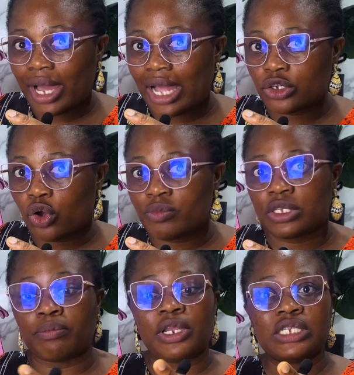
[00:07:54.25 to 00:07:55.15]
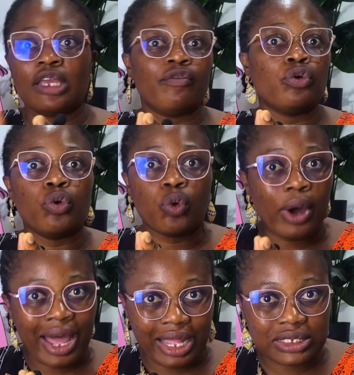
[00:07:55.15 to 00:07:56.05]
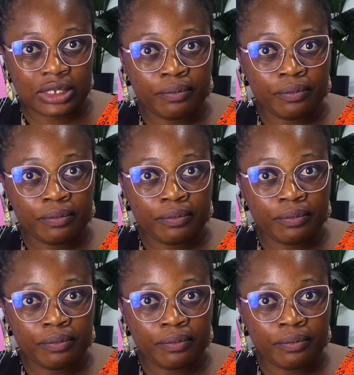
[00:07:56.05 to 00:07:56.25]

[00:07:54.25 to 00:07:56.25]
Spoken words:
ad comes in place, even Google ads.